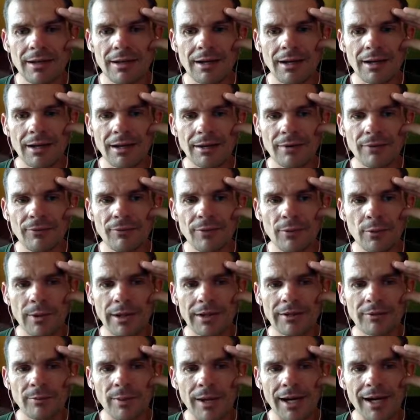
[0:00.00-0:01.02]
a few
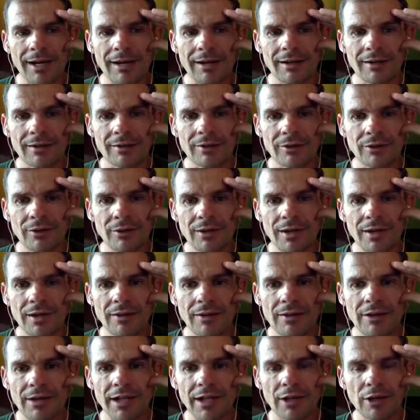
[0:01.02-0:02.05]
weeks back. So yeah,
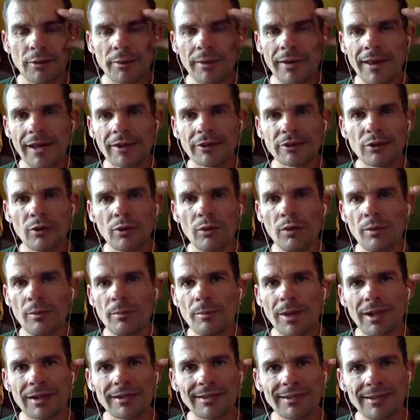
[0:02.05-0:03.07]
get a copy of that. It's got all the
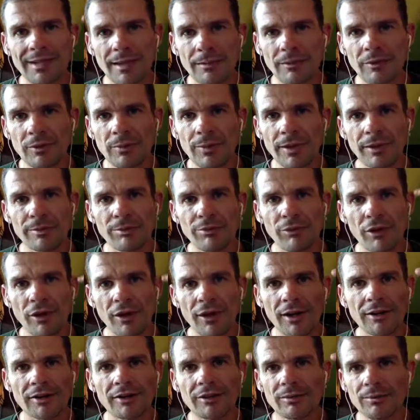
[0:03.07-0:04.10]
best tips, best
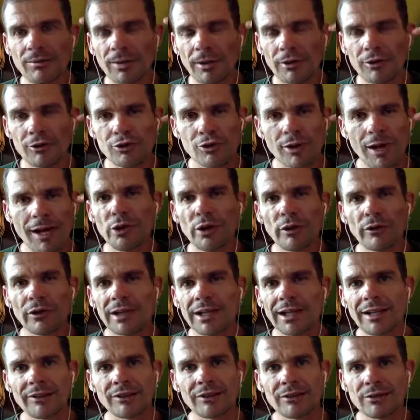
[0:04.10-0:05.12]
products, best training over the
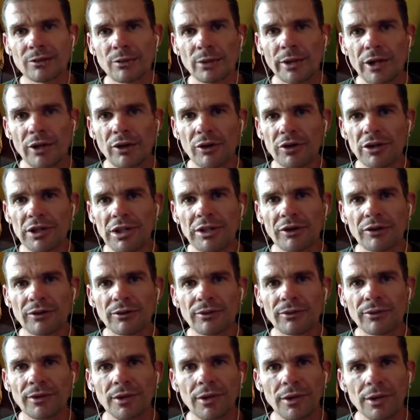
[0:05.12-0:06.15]
last 20 odd years
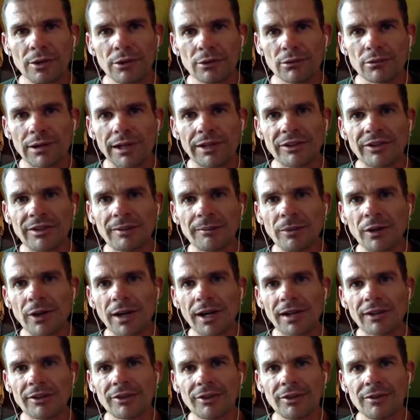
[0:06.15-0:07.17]
of racing
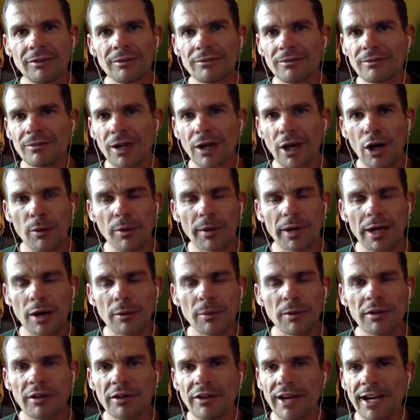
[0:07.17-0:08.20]
bikes and helping
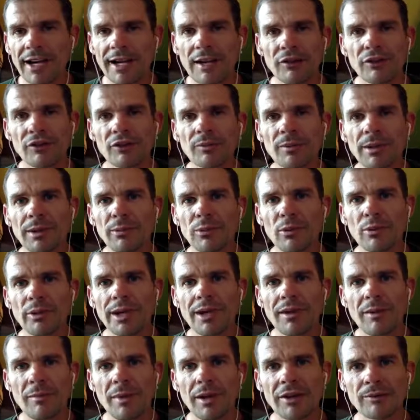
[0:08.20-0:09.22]
thousands of people
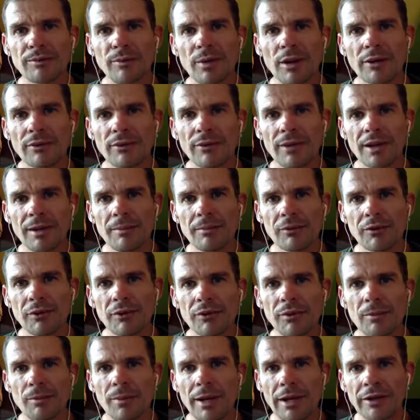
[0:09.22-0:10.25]
get the best bike for them. So
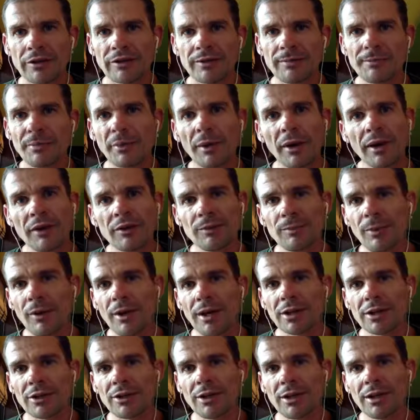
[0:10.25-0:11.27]
it's the best
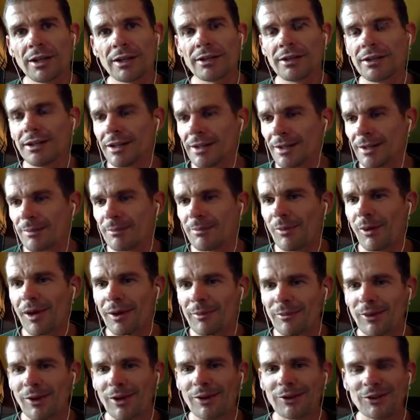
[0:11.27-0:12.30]
bike
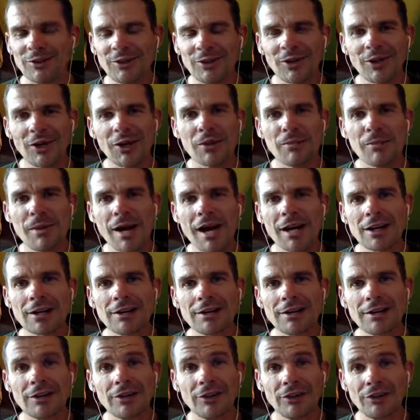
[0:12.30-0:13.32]
buyer's guide on the
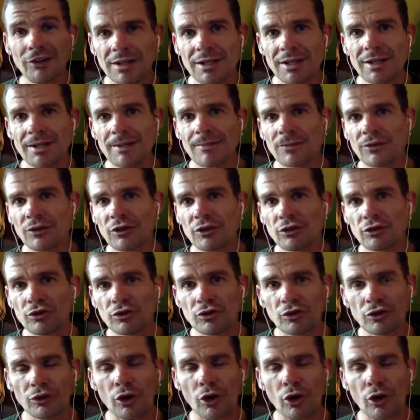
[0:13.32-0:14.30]
market, because it's not